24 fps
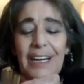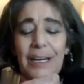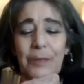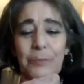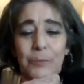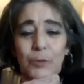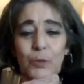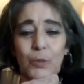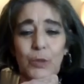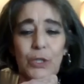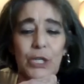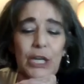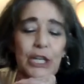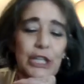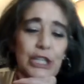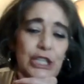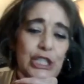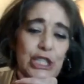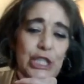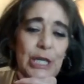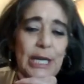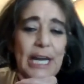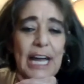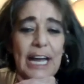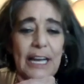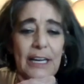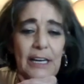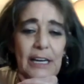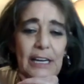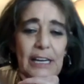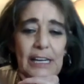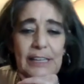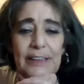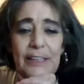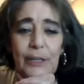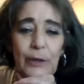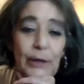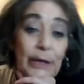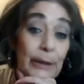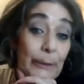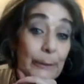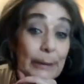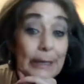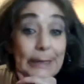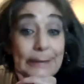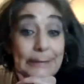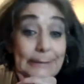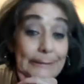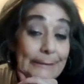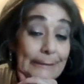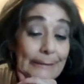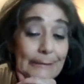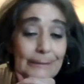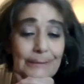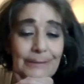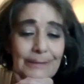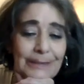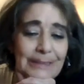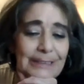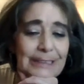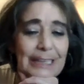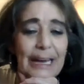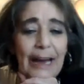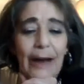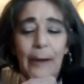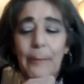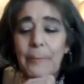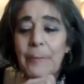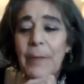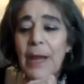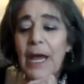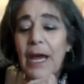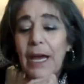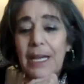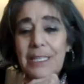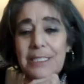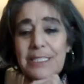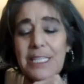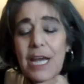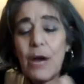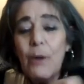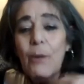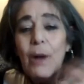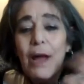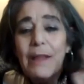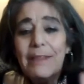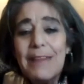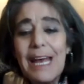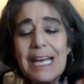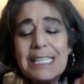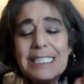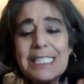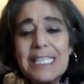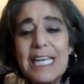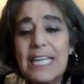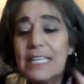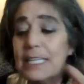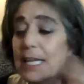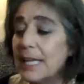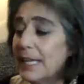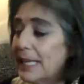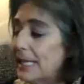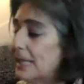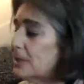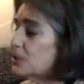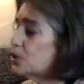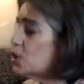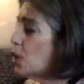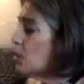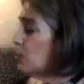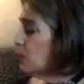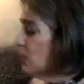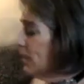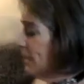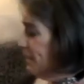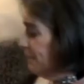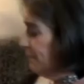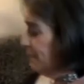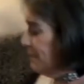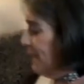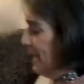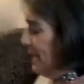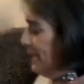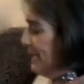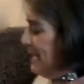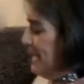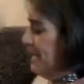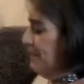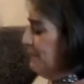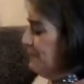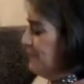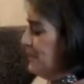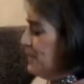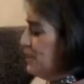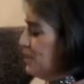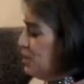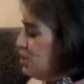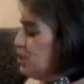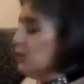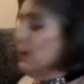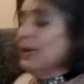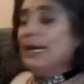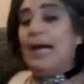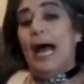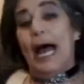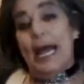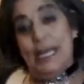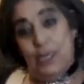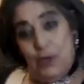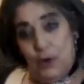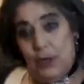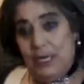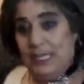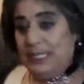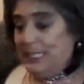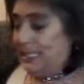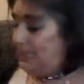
we're not going to do an egg hunt out there anyway. So, yeah. So, that's it. Here's our wreath that I can't finish till I got to